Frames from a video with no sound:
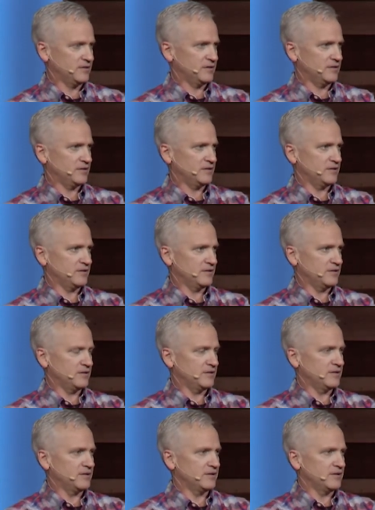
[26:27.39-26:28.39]

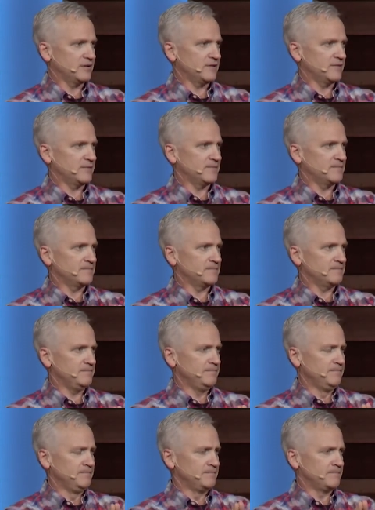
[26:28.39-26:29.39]

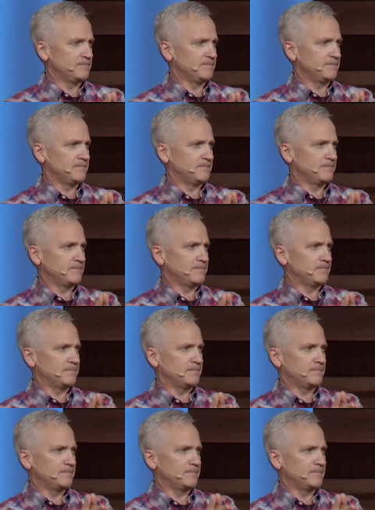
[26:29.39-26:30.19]
(silence)